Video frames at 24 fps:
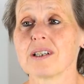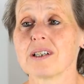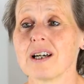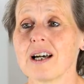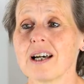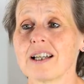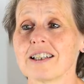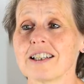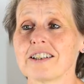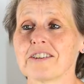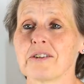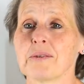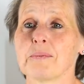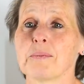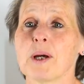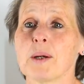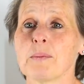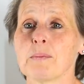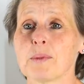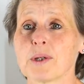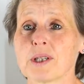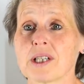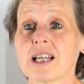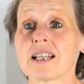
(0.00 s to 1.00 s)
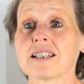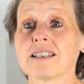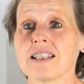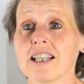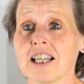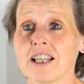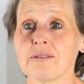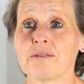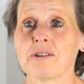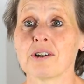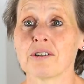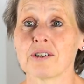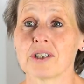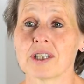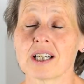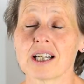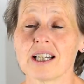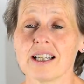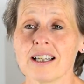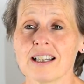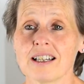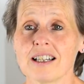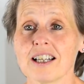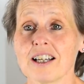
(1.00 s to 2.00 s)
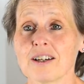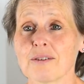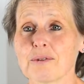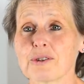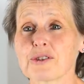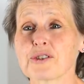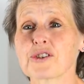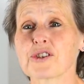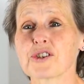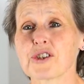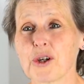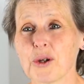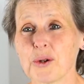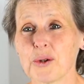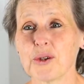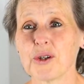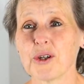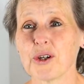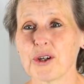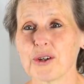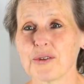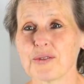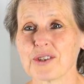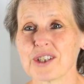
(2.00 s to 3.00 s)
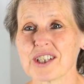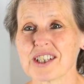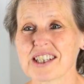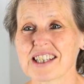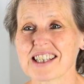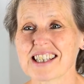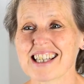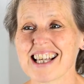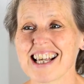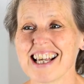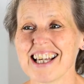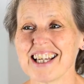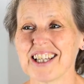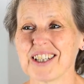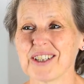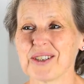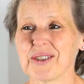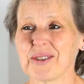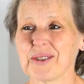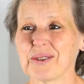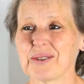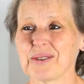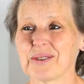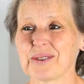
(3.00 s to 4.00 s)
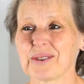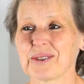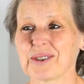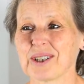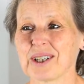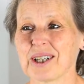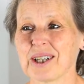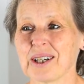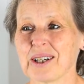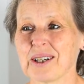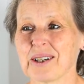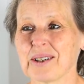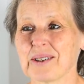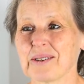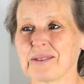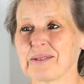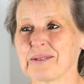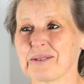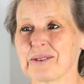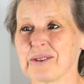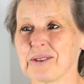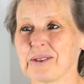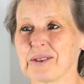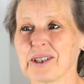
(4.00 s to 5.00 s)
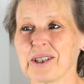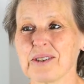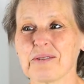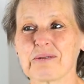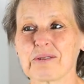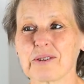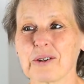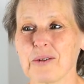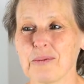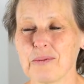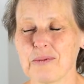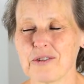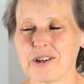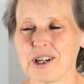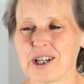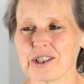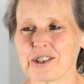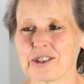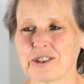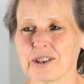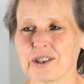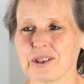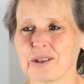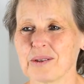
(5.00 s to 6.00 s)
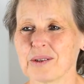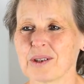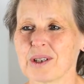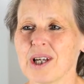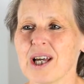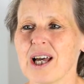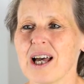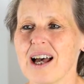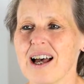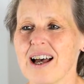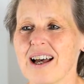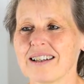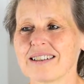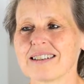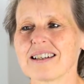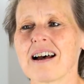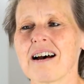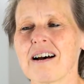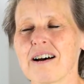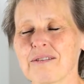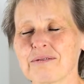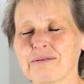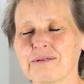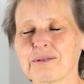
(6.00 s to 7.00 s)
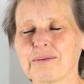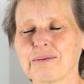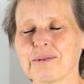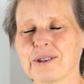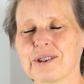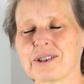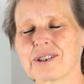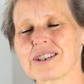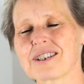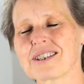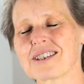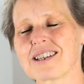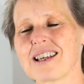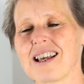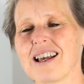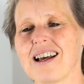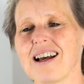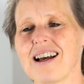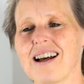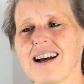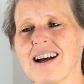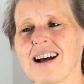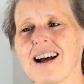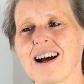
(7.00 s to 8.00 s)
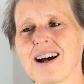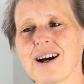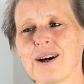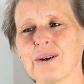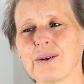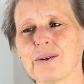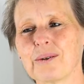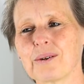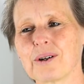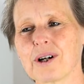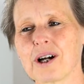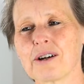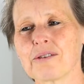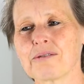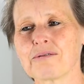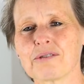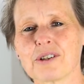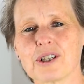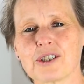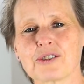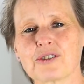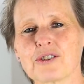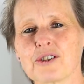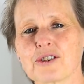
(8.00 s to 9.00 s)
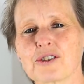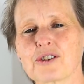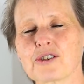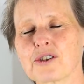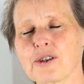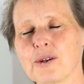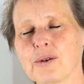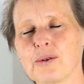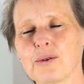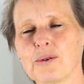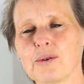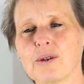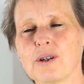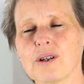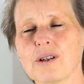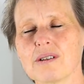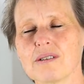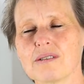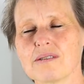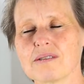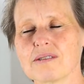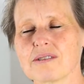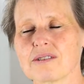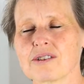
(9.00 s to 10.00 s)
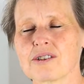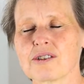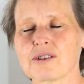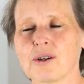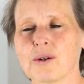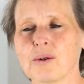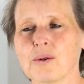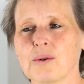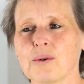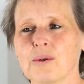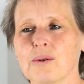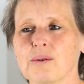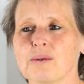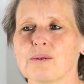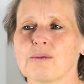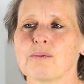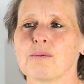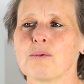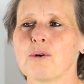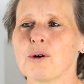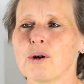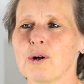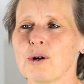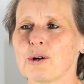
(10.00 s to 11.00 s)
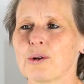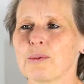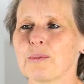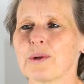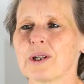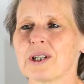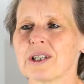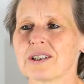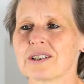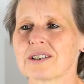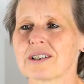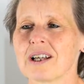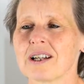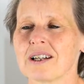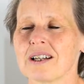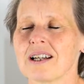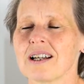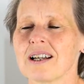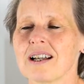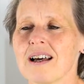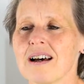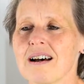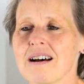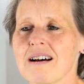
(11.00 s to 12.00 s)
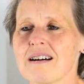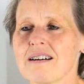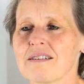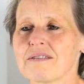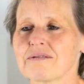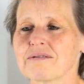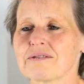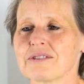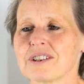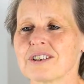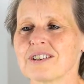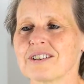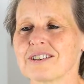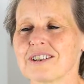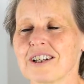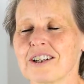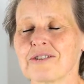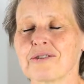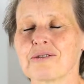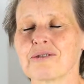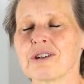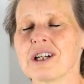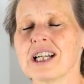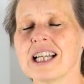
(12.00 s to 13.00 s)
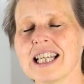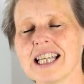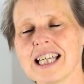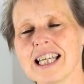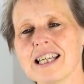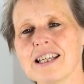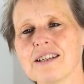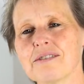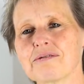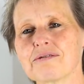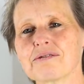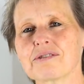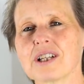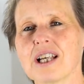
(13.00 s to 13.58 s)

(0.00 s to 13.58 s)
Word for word: And I remember that day very clearly. I was so nervous to uh, to give confession, and afterwards, how I felt just so so warm and, and loved and, and relieved